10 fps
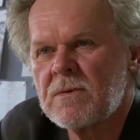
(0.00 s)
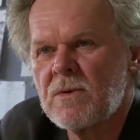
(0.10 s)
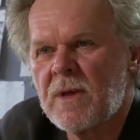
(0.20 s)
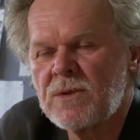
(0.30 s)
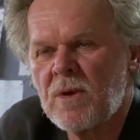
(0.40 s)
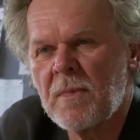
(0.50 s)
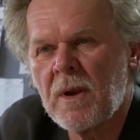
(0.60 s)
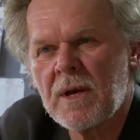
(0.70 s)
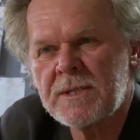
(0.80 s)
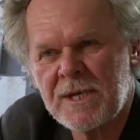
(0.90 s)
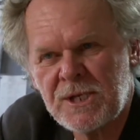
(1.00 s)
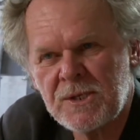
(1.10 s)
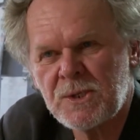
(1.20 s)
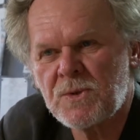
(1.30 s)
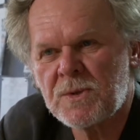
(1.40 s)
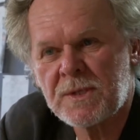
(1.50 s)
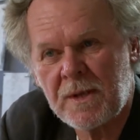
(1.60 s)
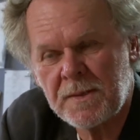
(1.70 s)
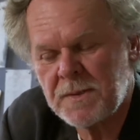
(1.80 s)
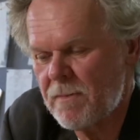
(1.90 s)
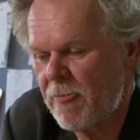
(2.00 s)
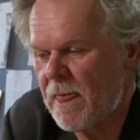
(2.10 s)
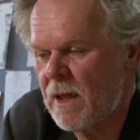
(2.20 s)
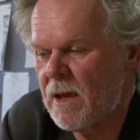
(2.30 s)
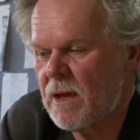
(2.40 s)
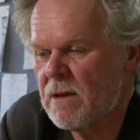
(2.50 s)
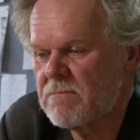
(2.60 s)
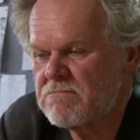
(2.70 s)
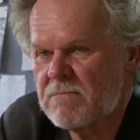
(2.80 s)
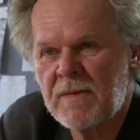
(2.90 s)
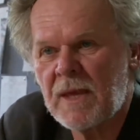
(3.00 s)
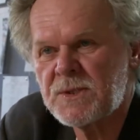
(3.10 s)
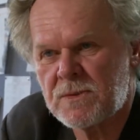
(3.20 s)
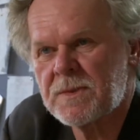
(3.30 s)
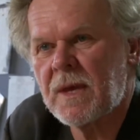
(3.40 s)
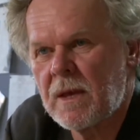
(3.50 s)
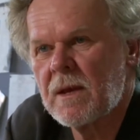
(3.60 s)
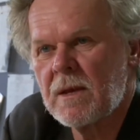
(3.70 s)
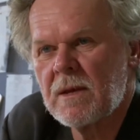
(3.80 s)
all that nominalisation sort of stuff, that sort of thing.